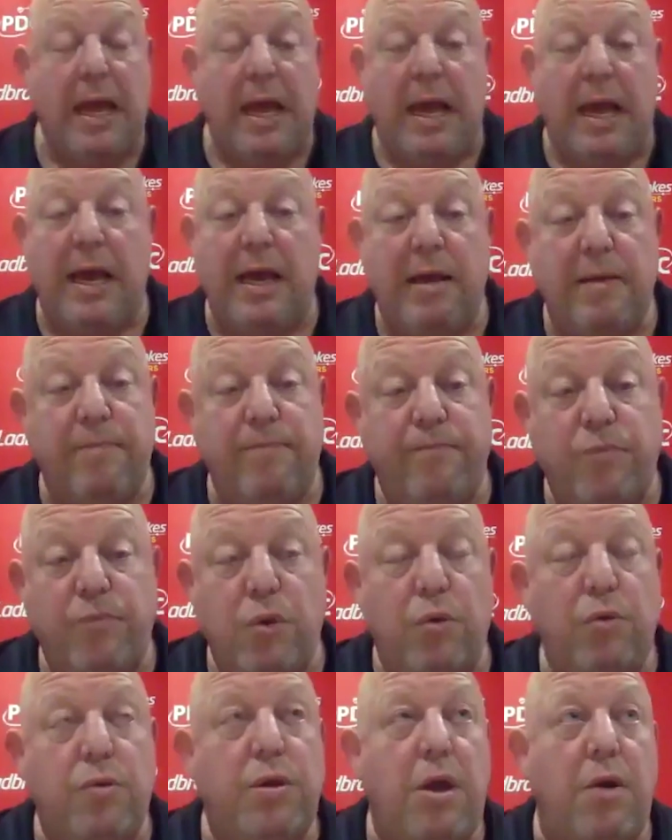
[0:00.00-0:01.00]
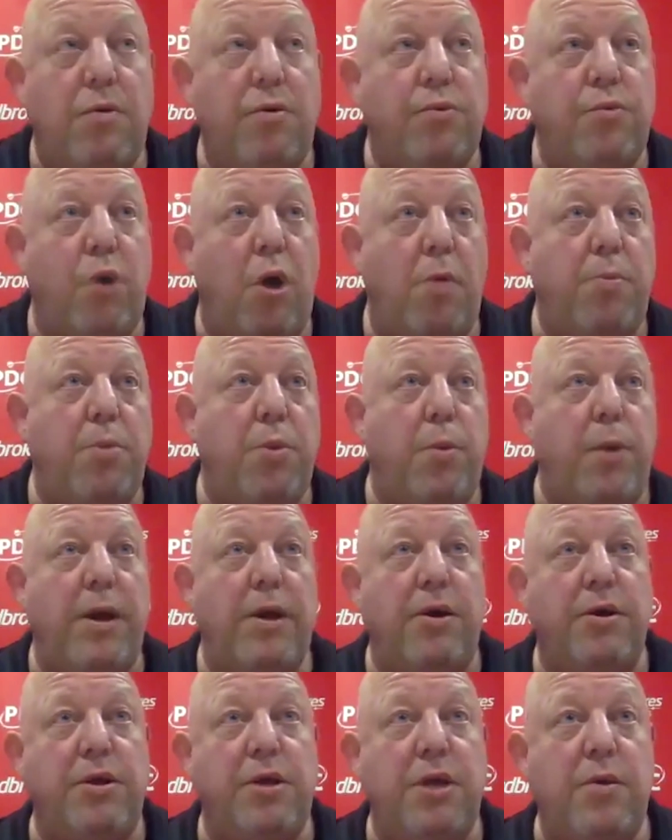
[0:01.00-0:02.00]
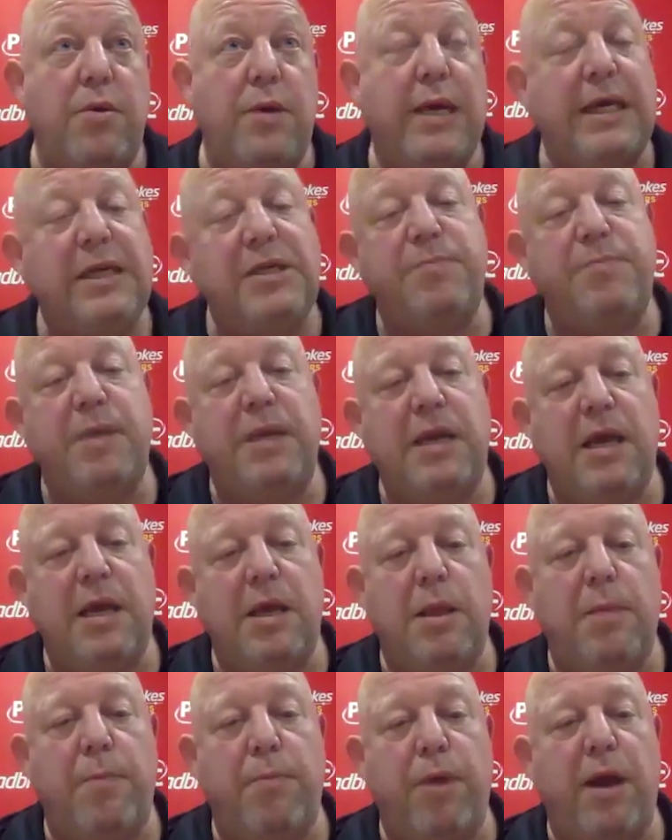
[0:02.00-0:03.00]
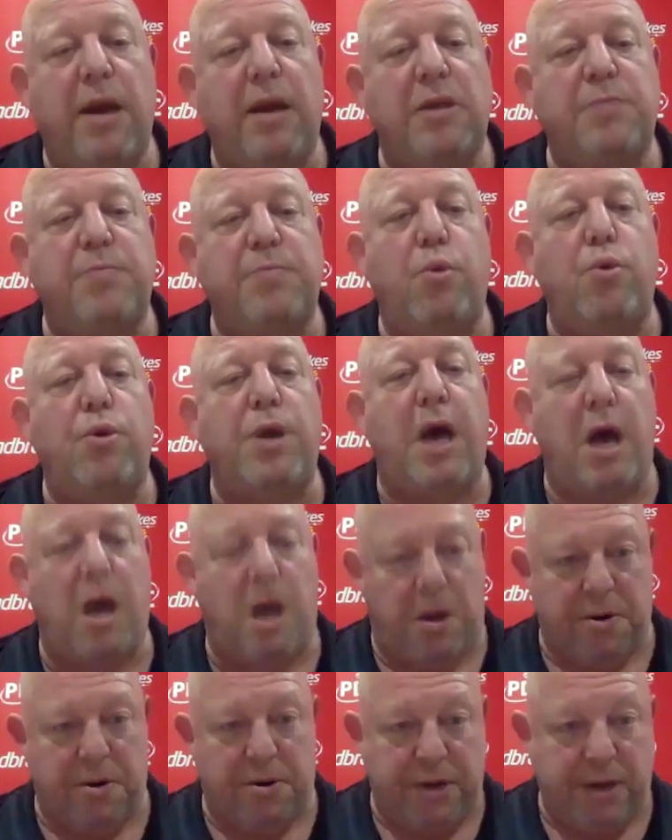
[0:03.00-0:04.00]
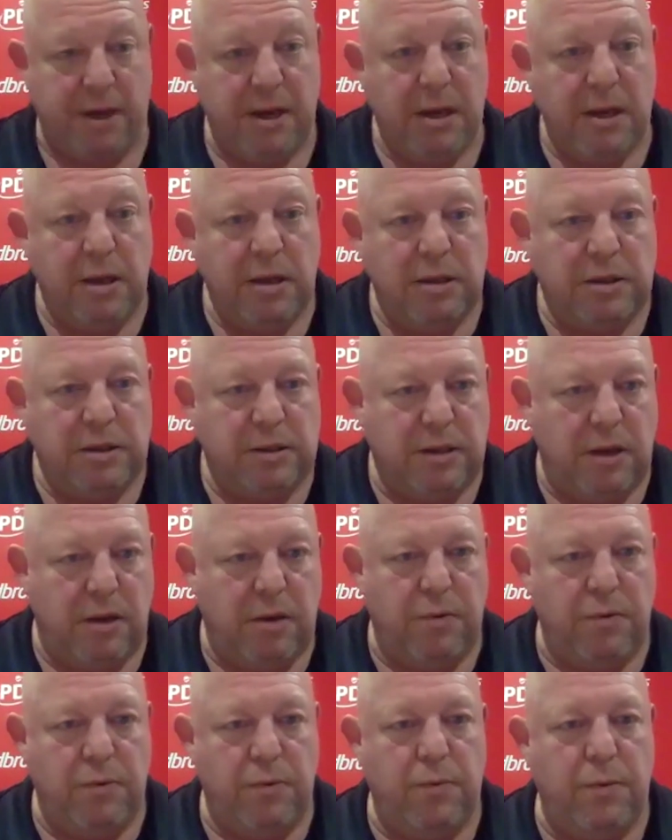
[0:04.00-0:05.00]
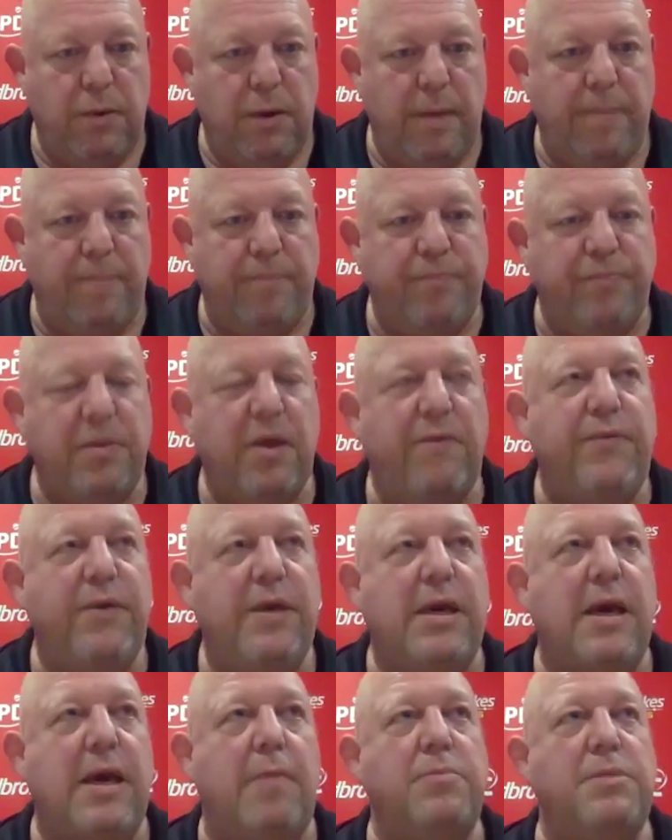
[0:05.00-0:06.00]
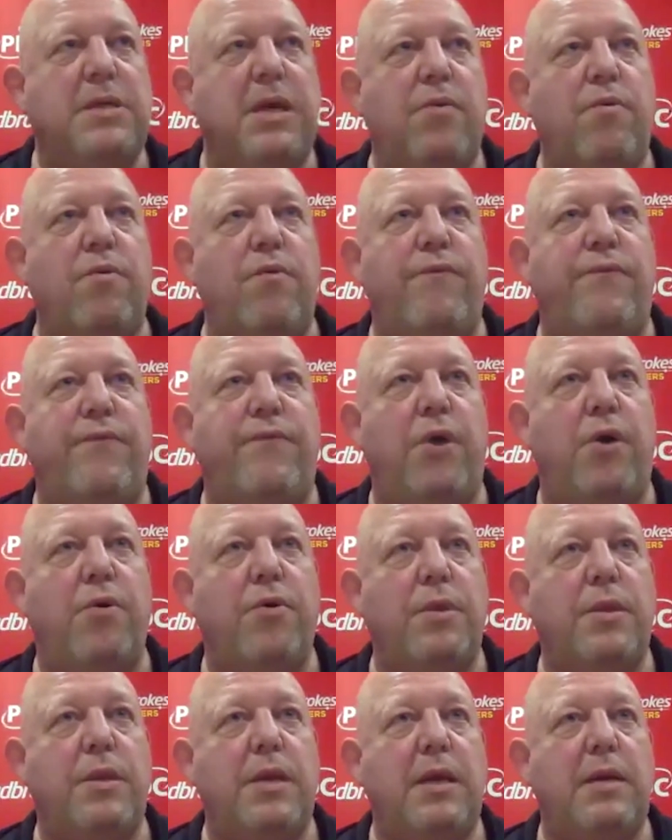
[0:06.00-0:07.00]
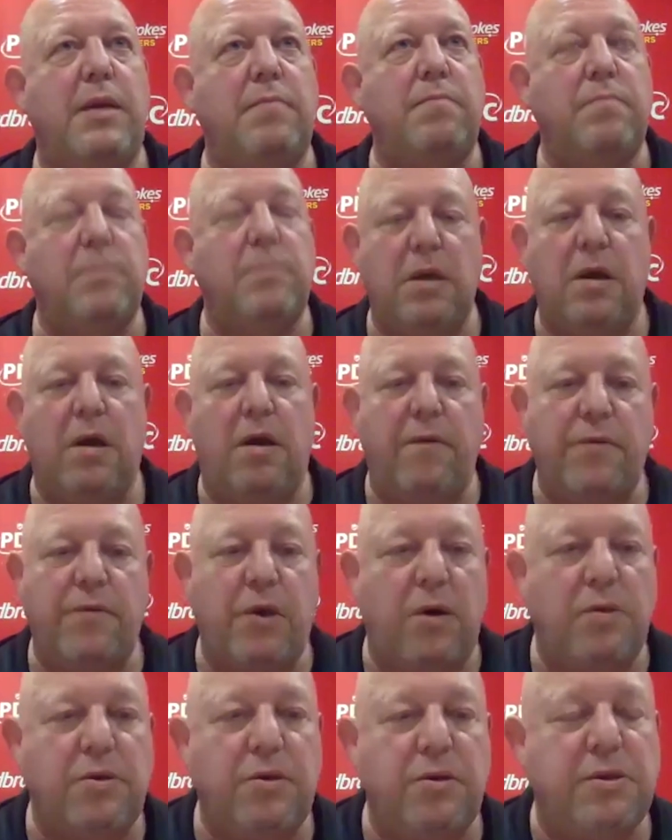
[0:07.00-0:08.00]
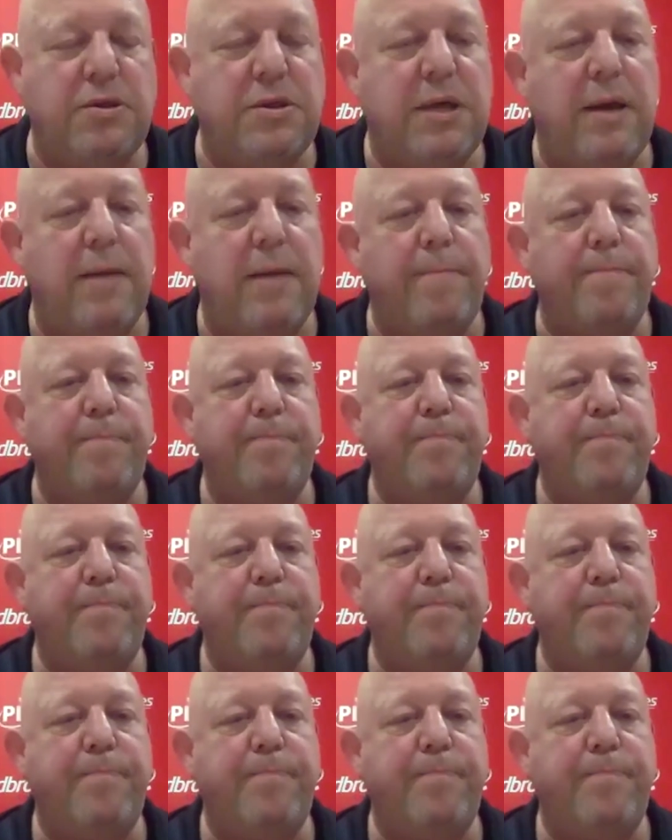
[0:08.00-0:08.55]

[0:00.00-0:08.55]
and knowing Rob the way I do, he's been hitting the practice ball hard. So if he comes out all firing, then I've got to do the same.